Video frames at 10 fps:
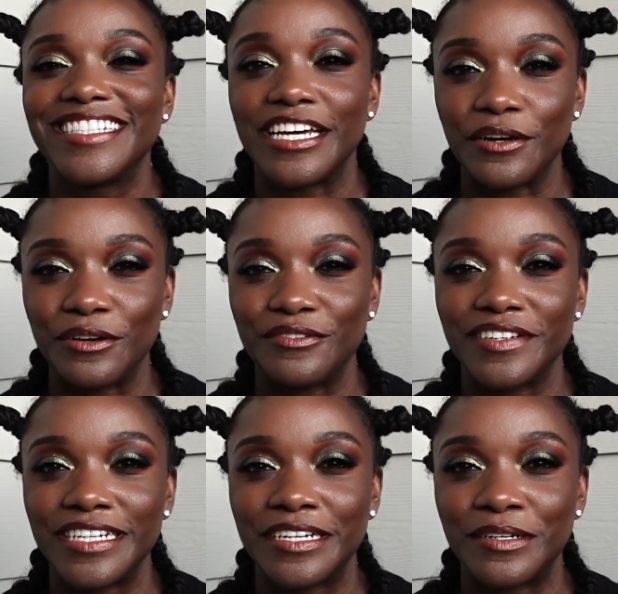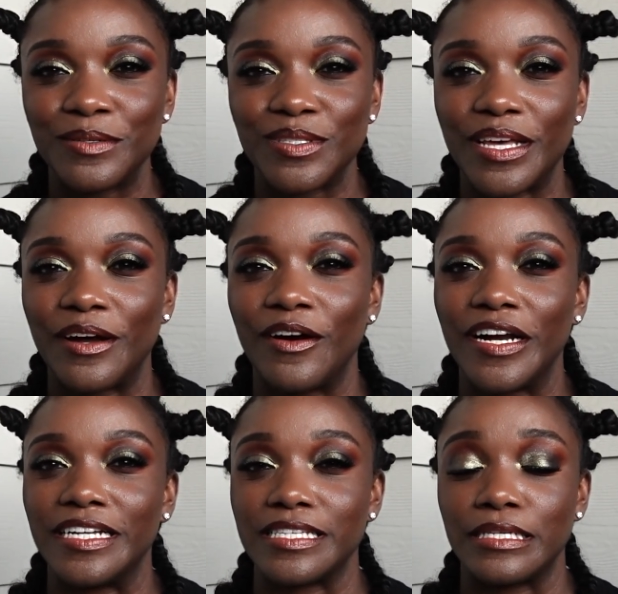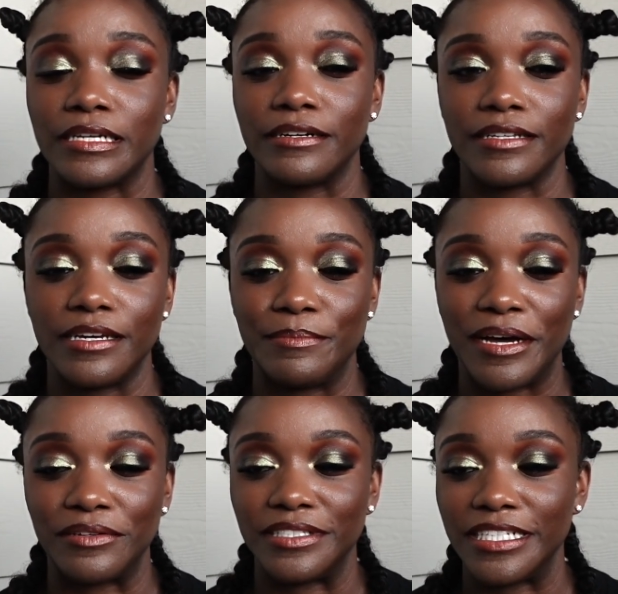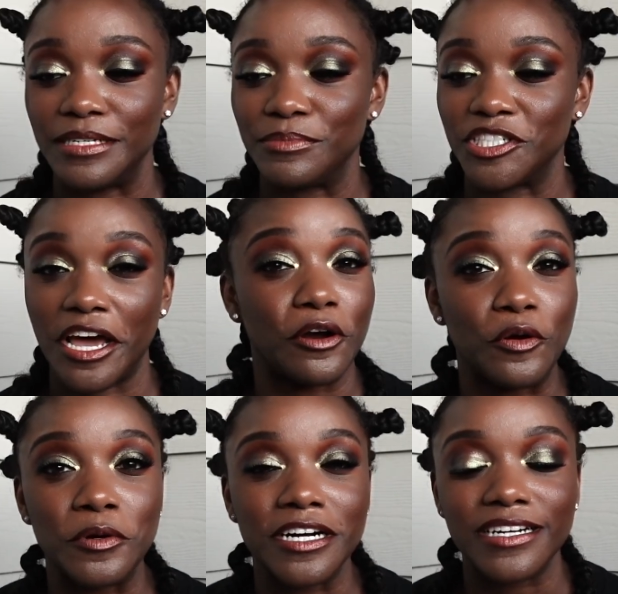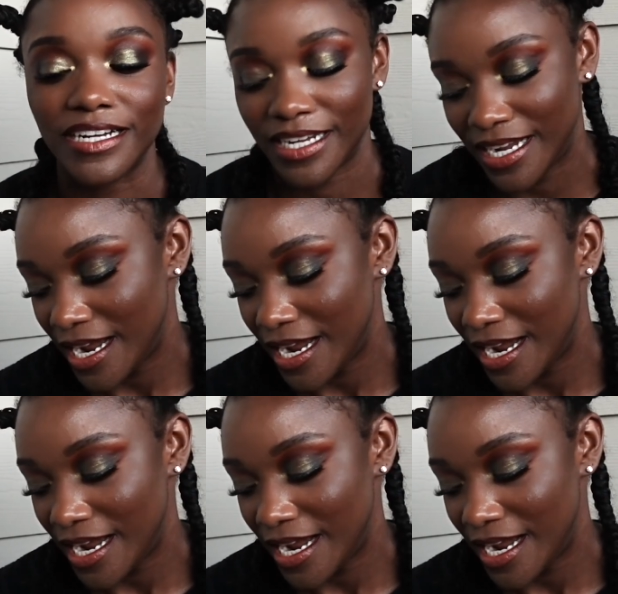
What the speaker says: tarot videos that aren't necessarily about deep shadow work.